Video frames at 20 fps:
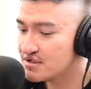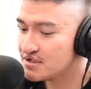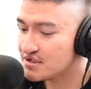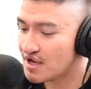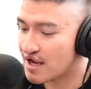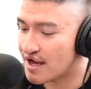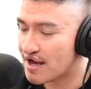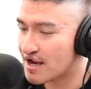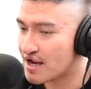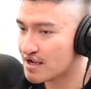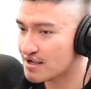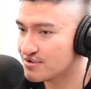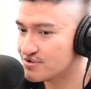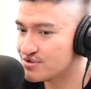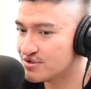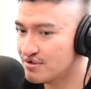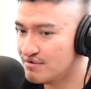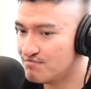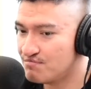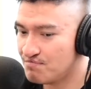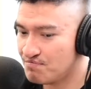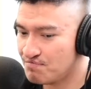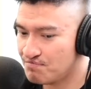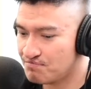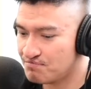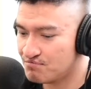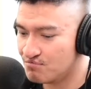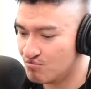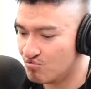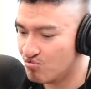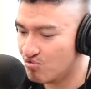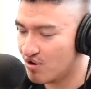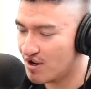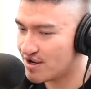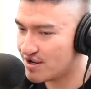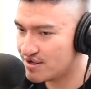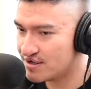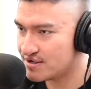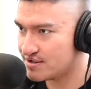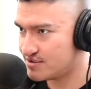And what
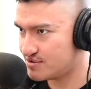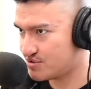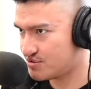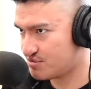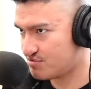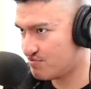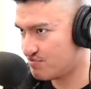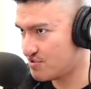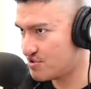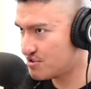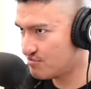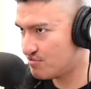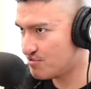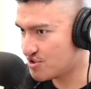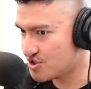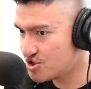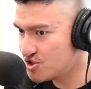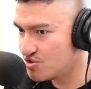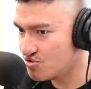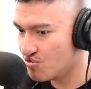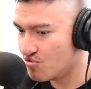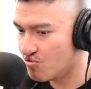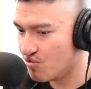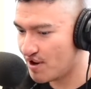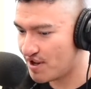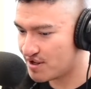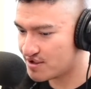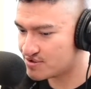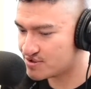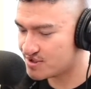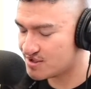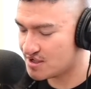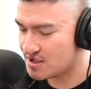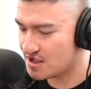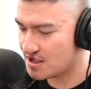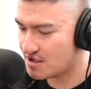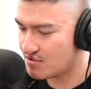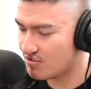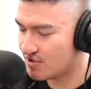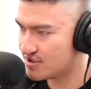is for you? What is
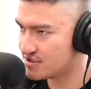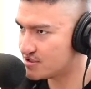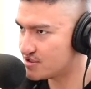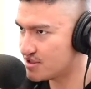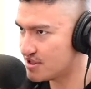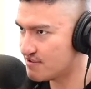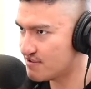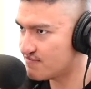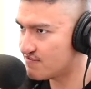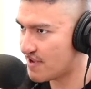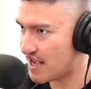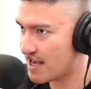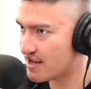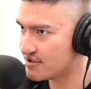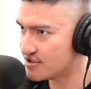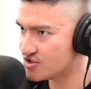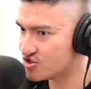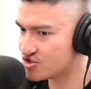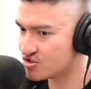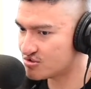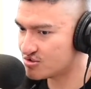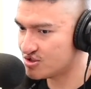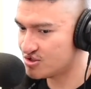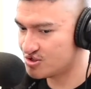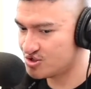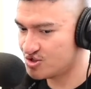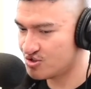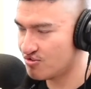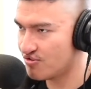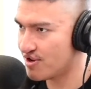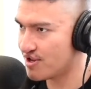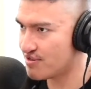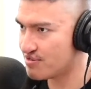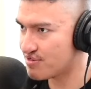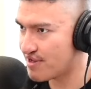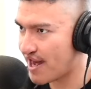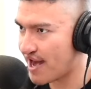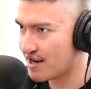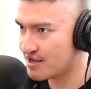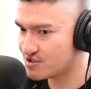the advantage to doing
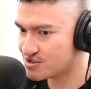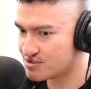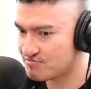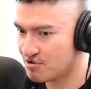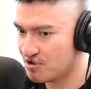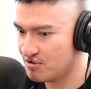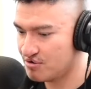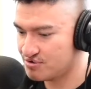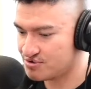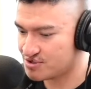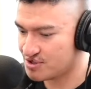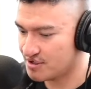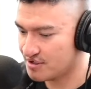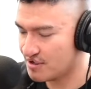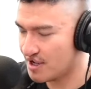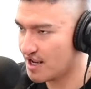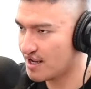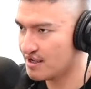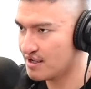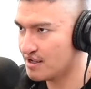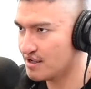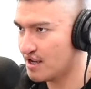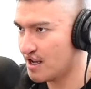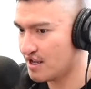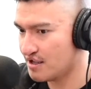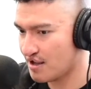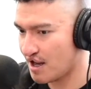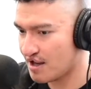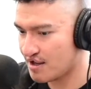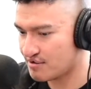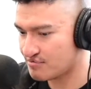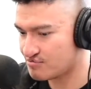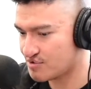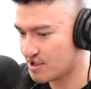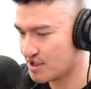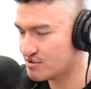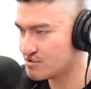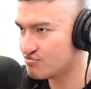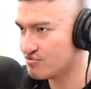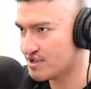that as opposed to,
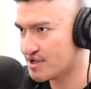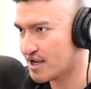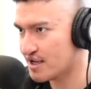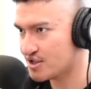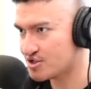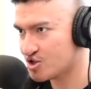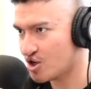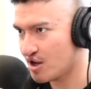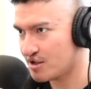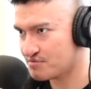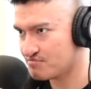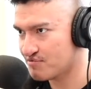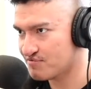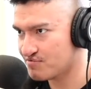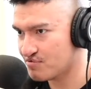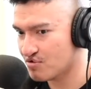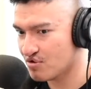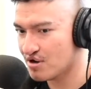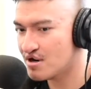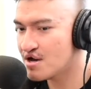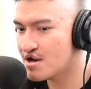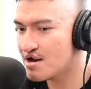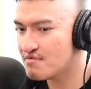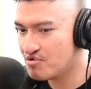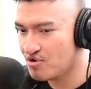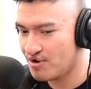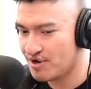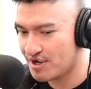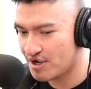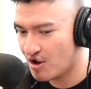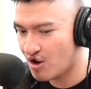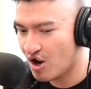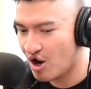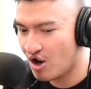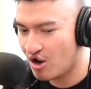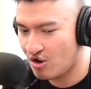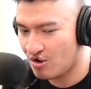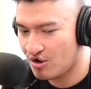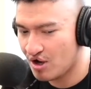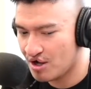as we kind of talked before, putting
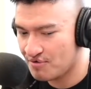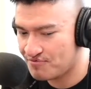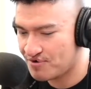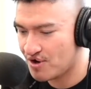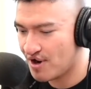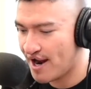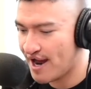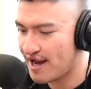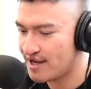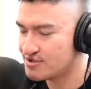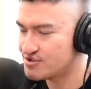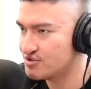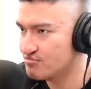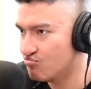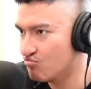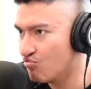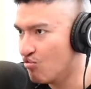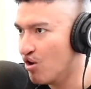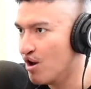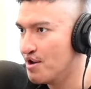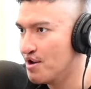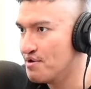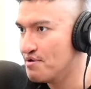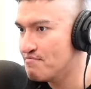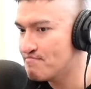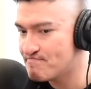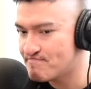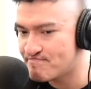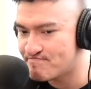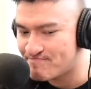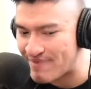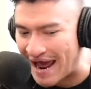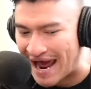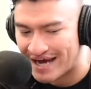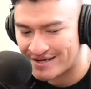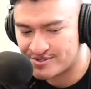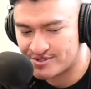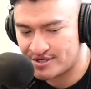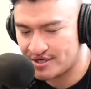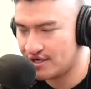all of your eggs in one
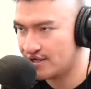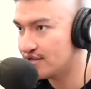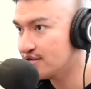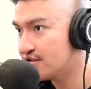basket?